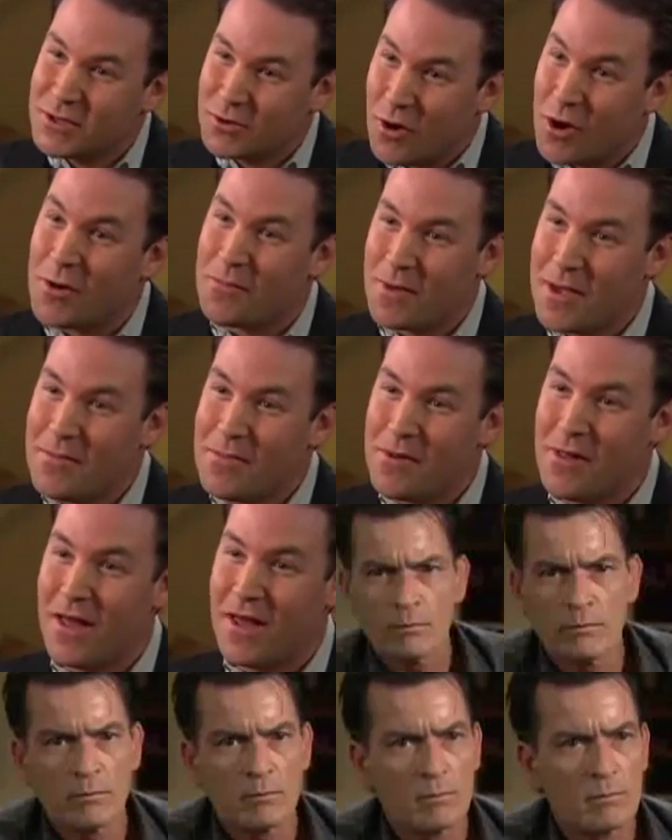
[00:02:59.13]
Strong
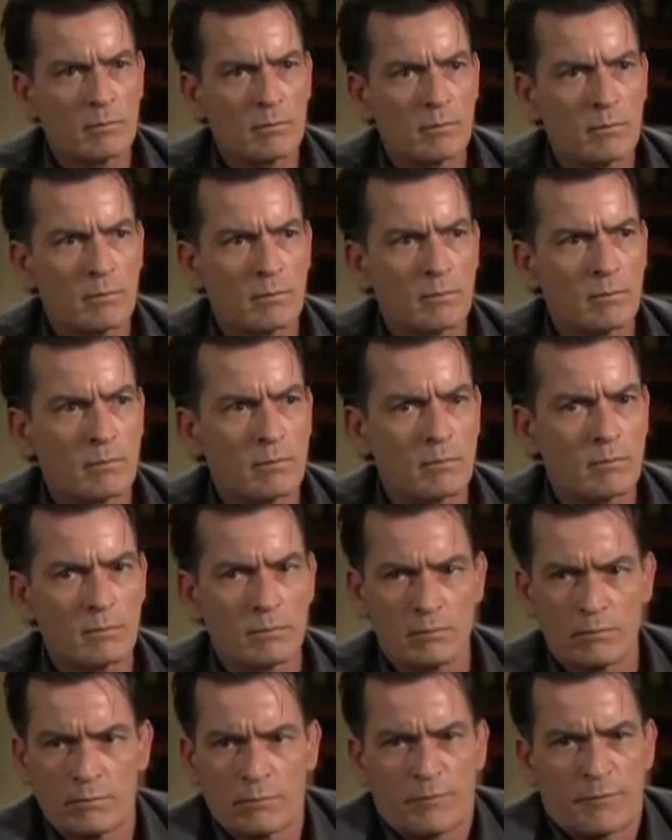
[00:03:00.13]
people have started using
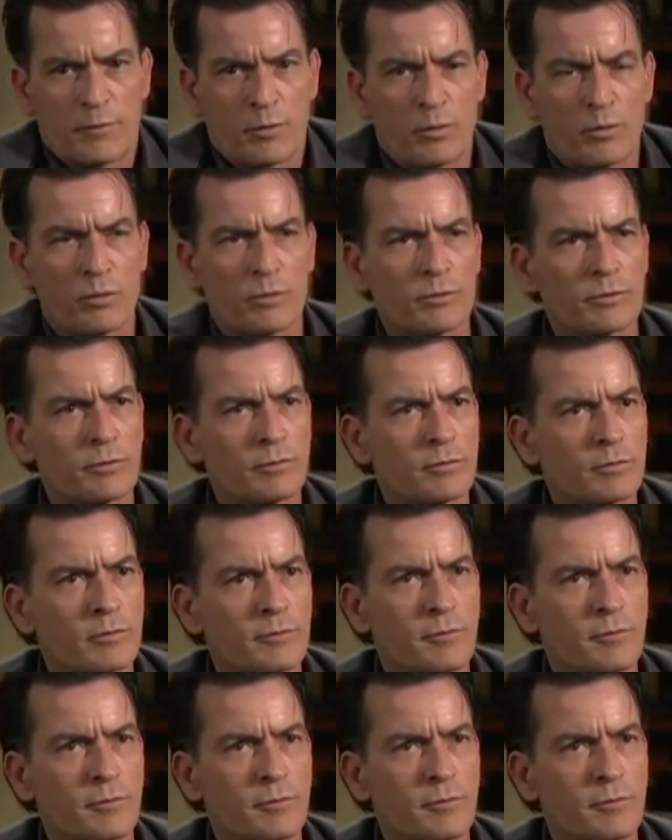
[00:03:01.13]
again. How do you avoid that?